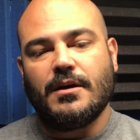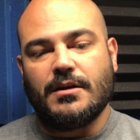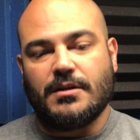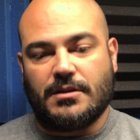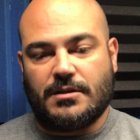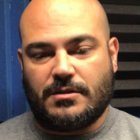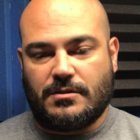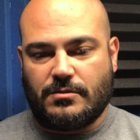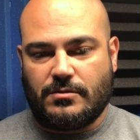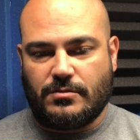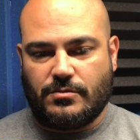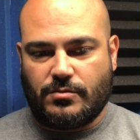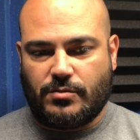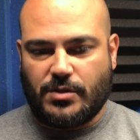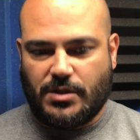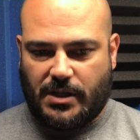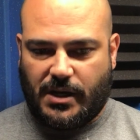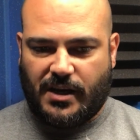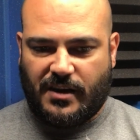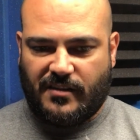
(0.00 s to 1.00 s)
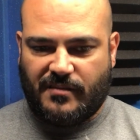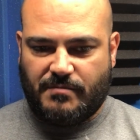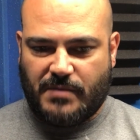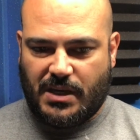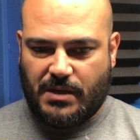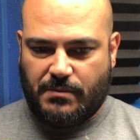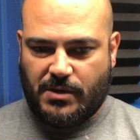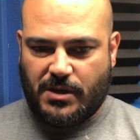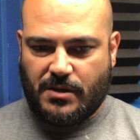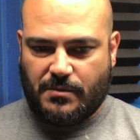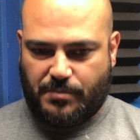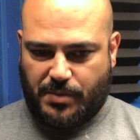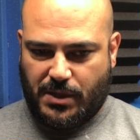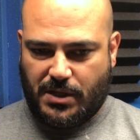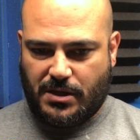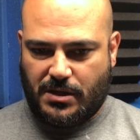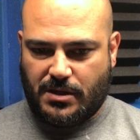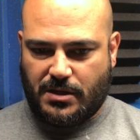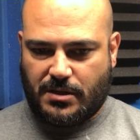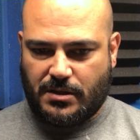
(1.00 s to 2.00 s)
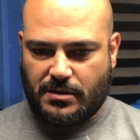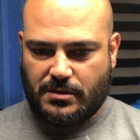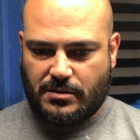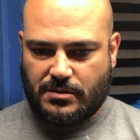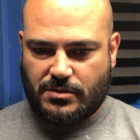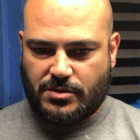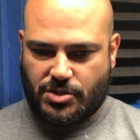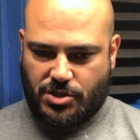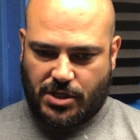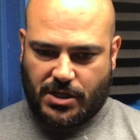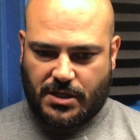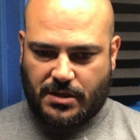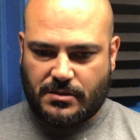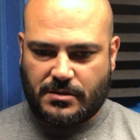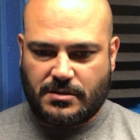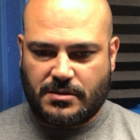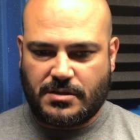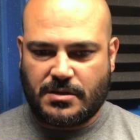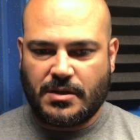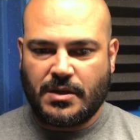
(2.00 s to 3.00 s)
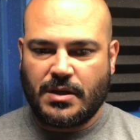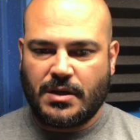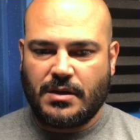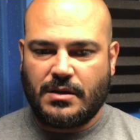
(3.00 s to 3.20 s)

"and we'll have maybe a pig and chickens.